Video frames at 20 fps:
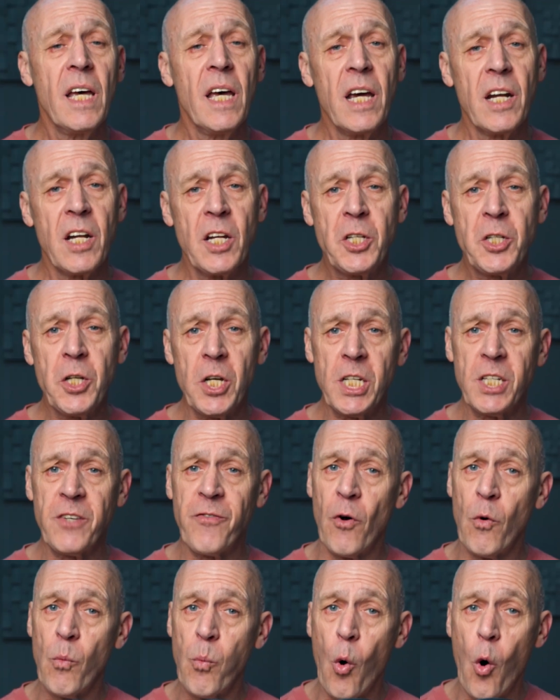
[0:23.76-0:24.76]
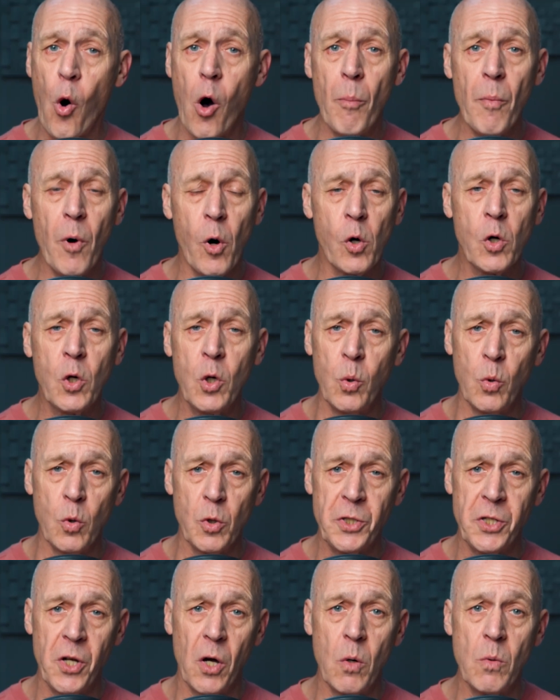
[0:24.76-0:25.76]
It adjusts for warm or cool
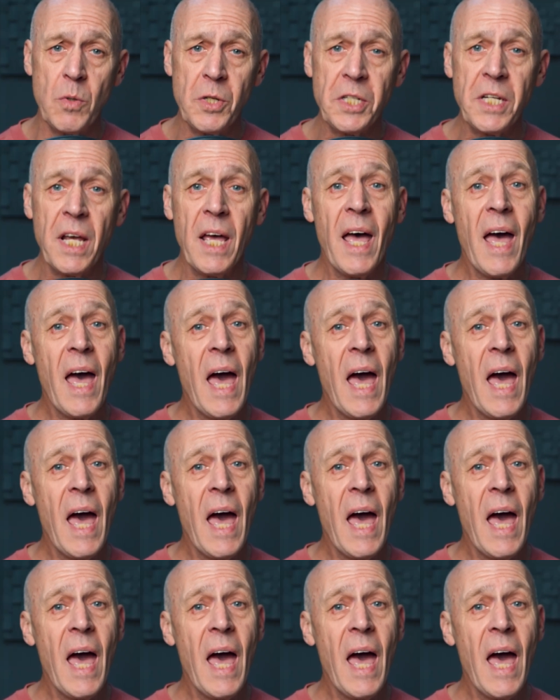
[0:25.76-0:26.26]
tones,